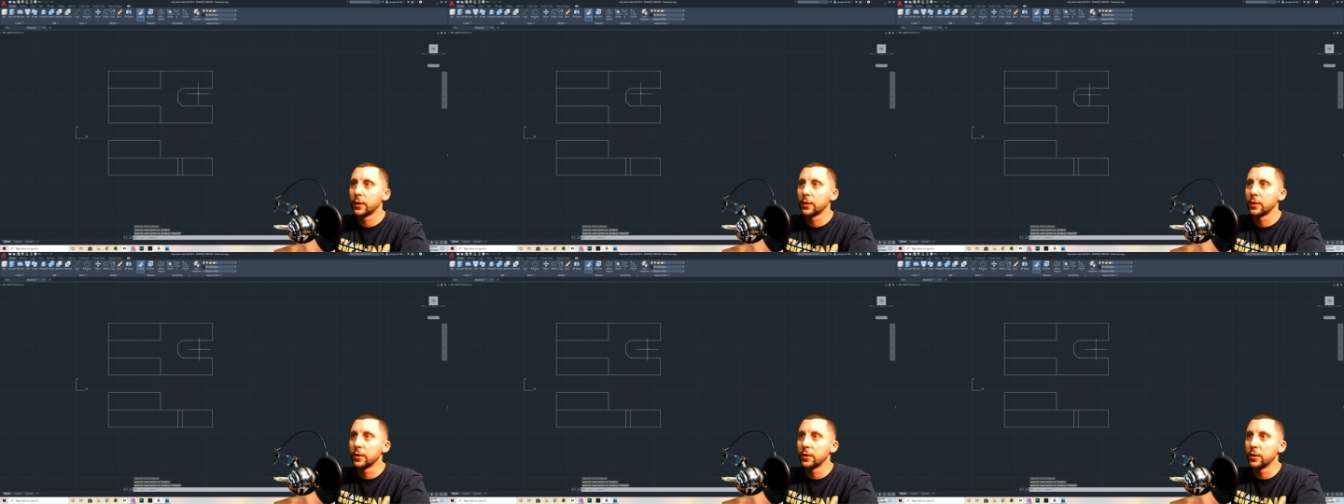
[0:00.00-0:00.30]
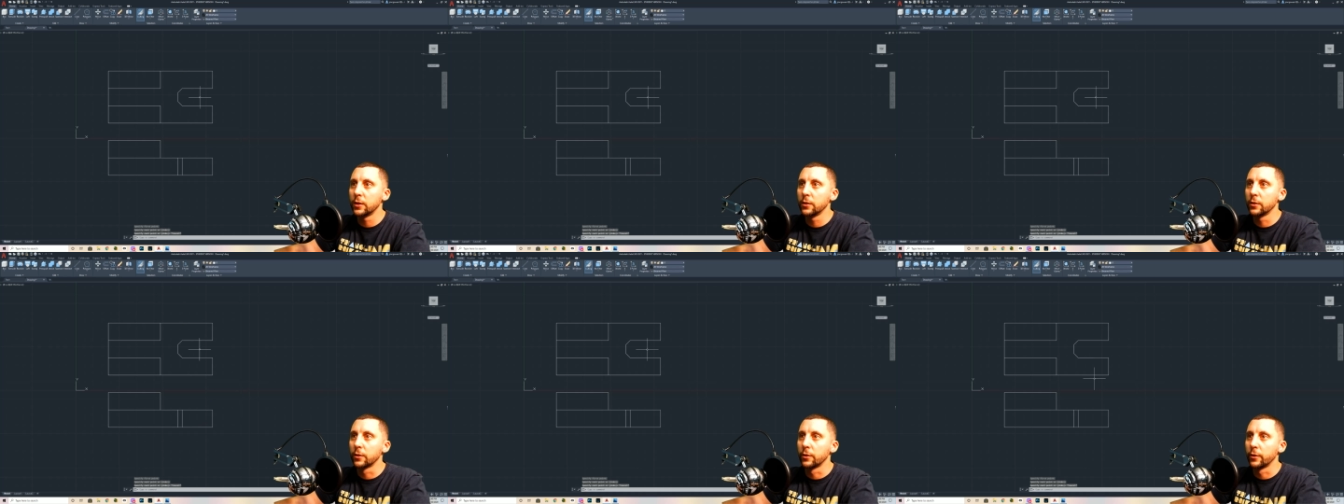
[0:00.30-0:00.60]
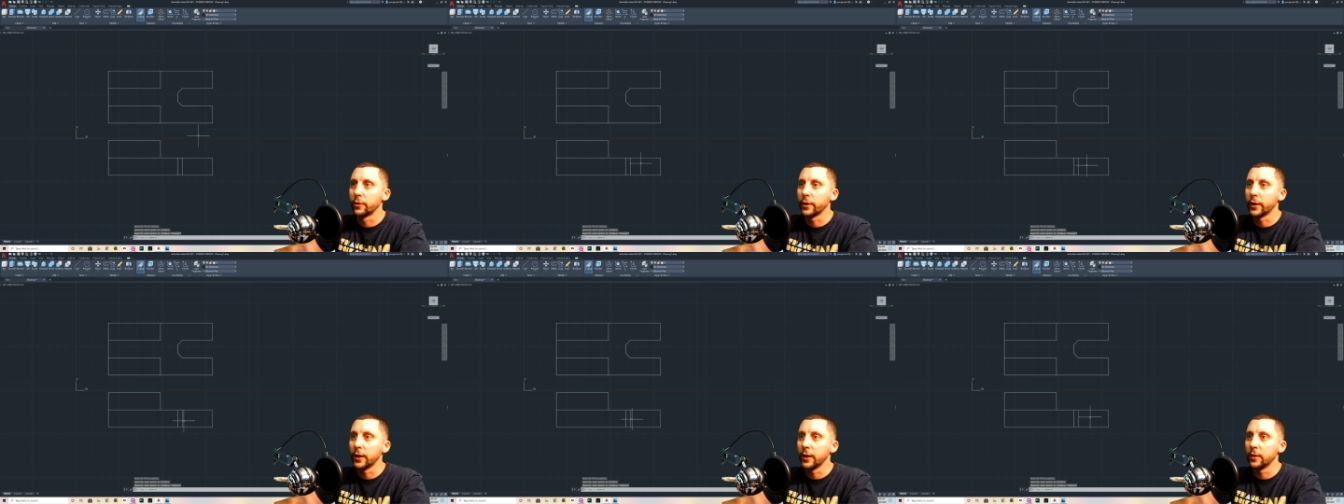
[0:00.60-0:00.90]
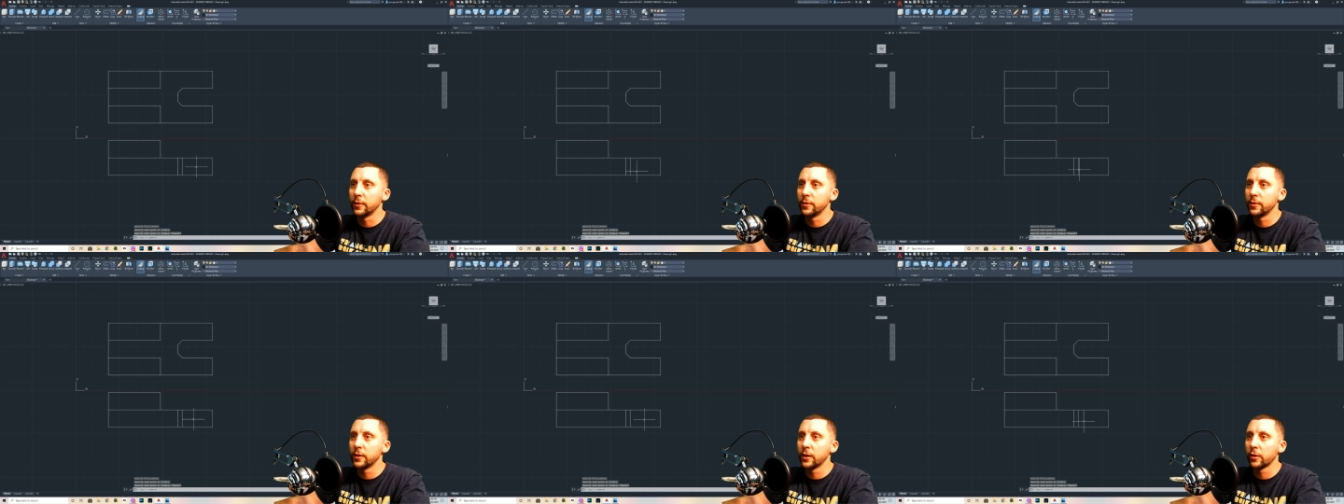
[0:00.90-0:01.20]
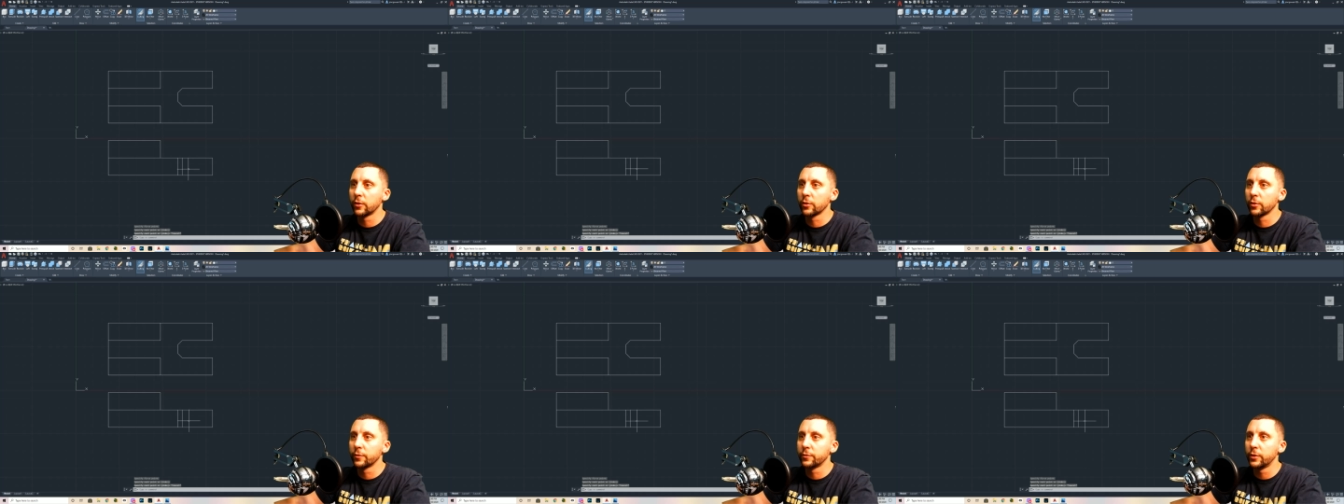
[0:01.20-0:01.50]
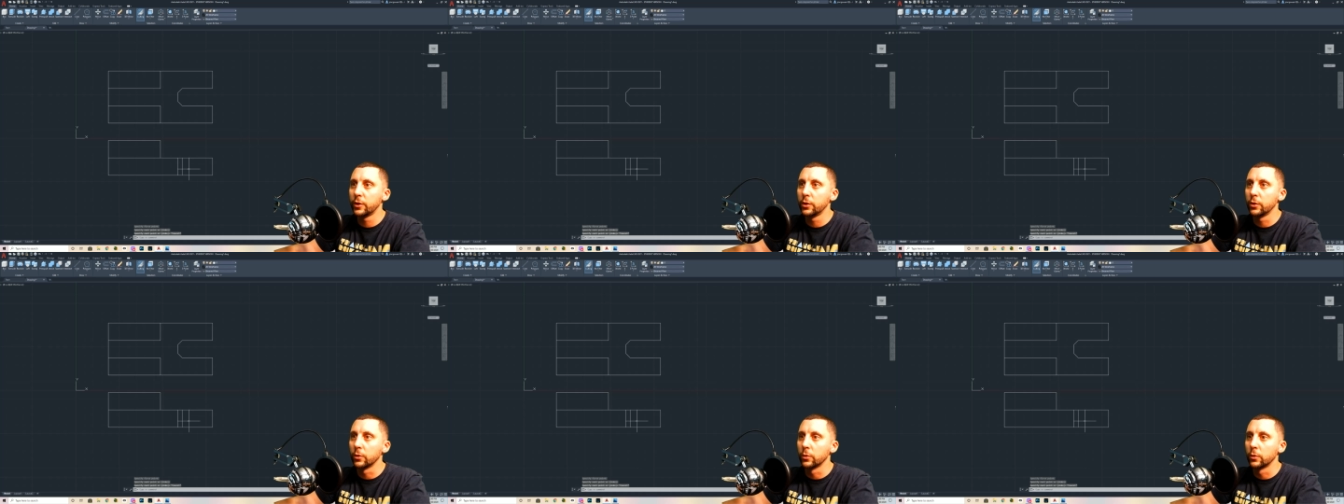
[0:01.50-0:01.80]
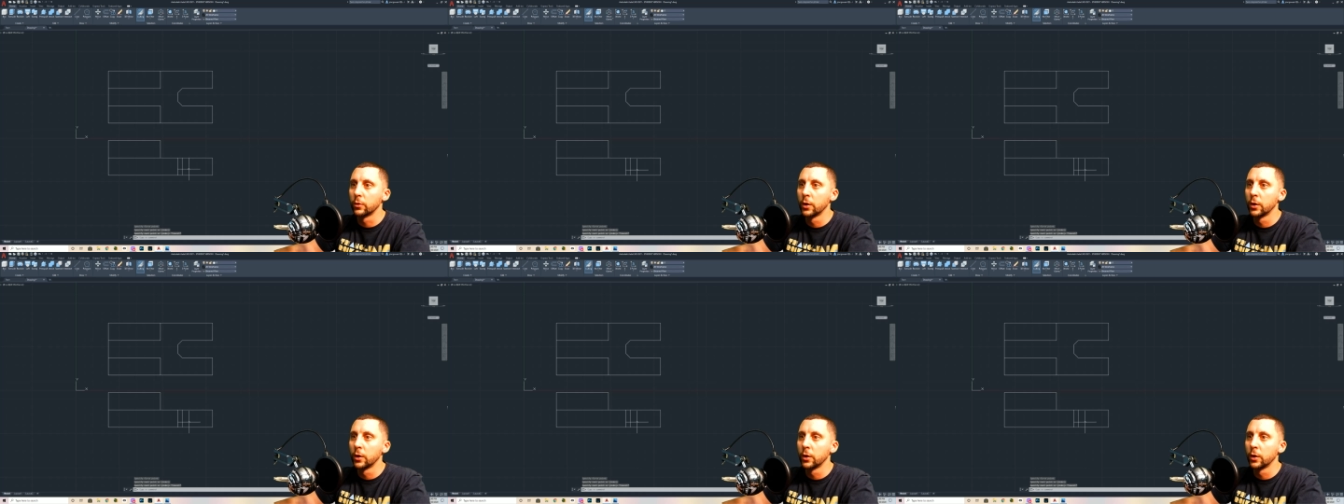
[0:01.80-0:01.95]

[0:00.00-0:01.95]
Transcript: here in the other view.